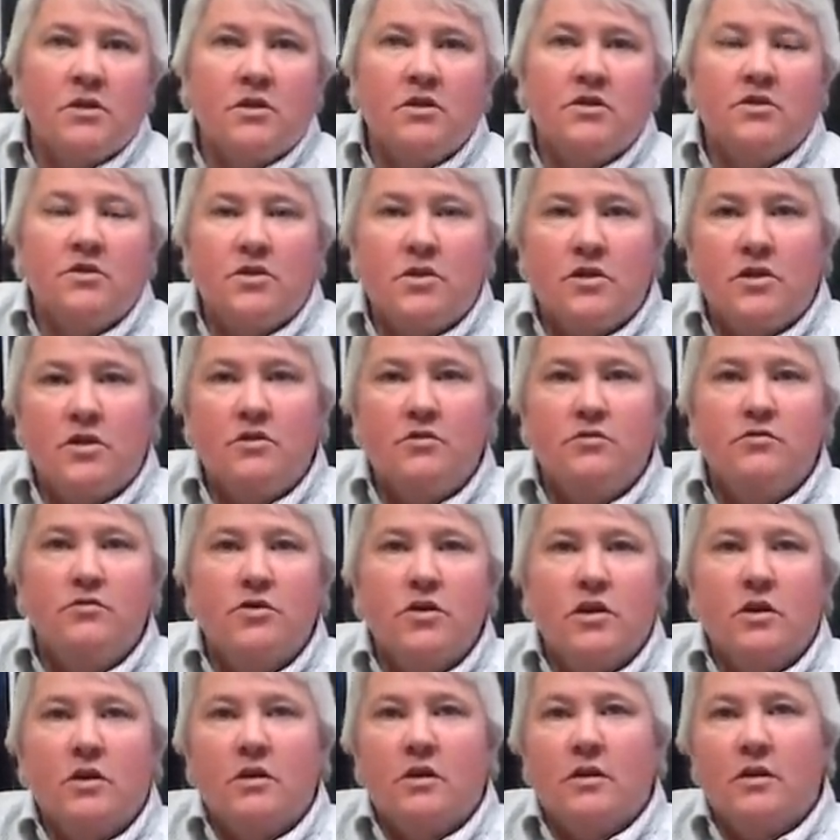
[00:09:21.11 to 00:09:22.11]
is
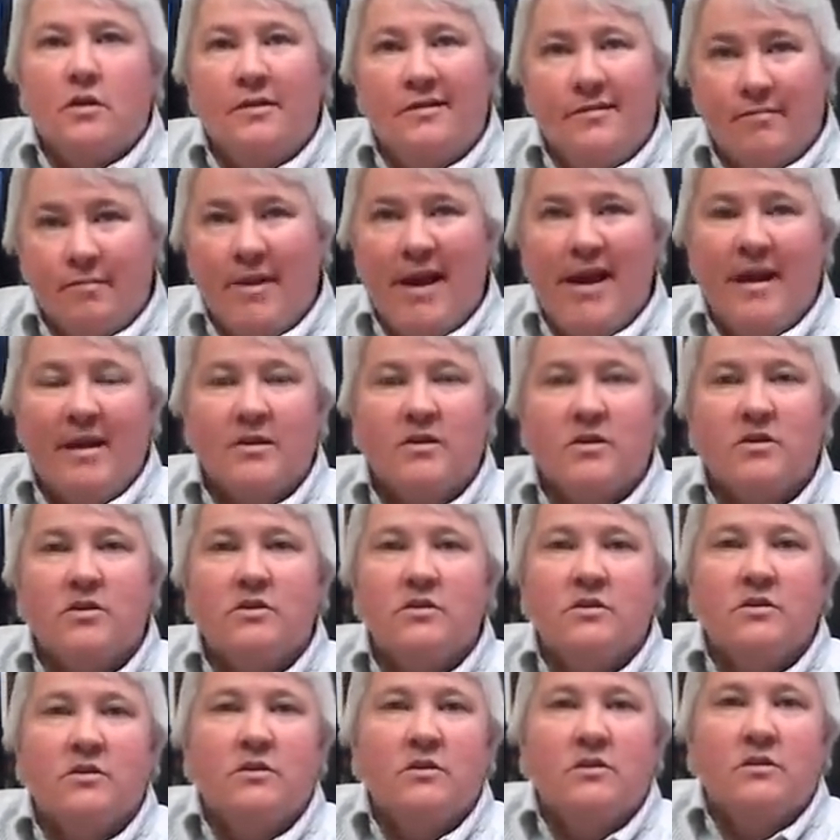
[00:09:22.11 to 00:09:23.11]
huge on
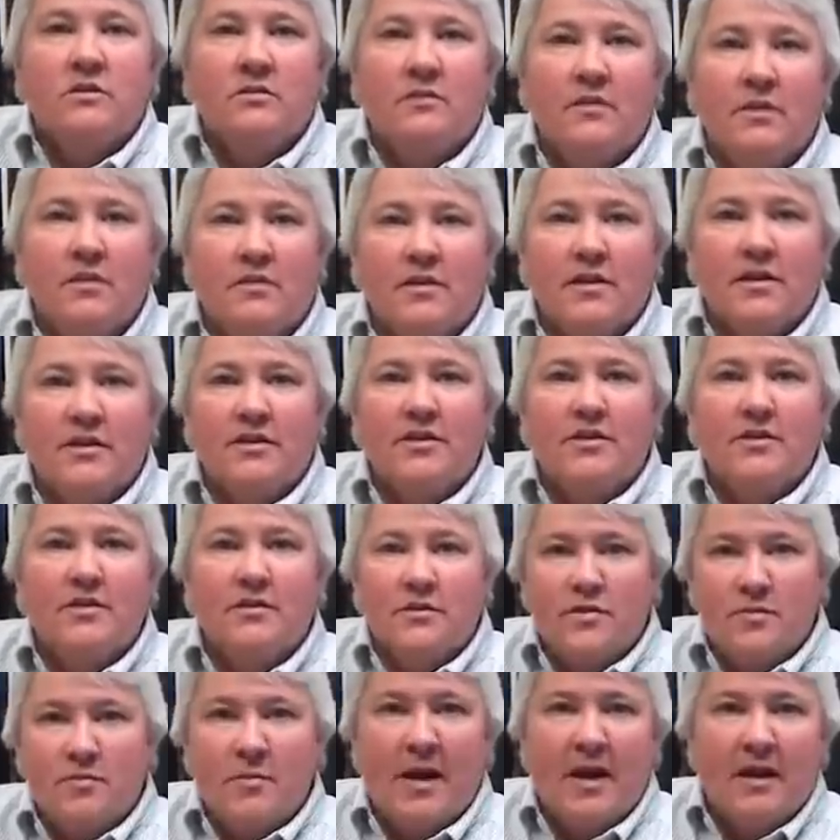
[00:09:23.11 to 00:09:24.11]
Macs. Mm-hmm. They like to
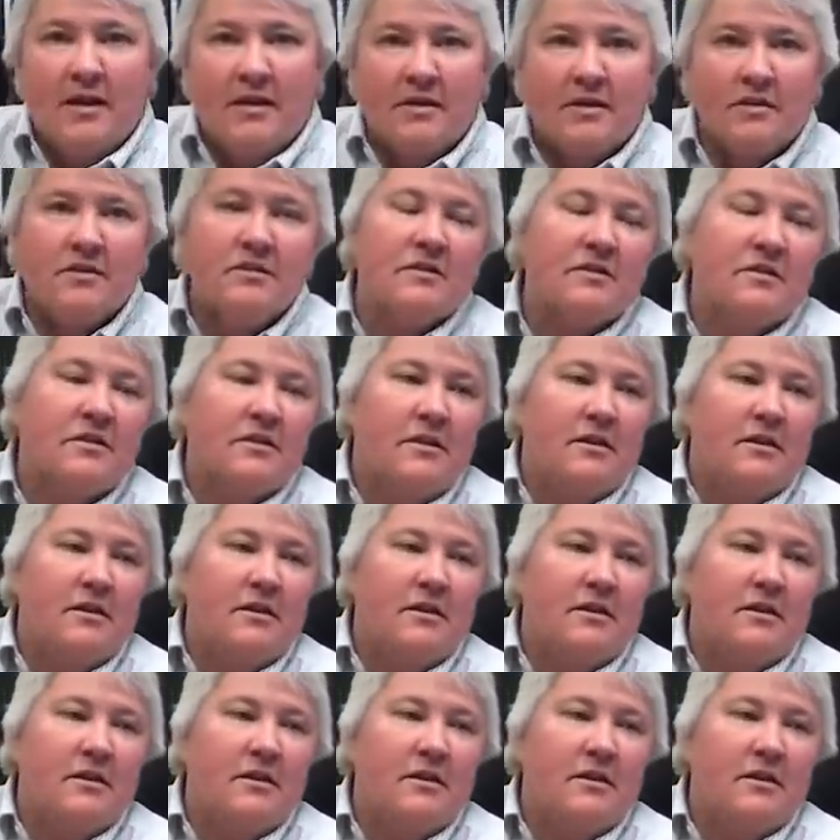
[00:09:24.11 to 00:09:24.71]
use Macs,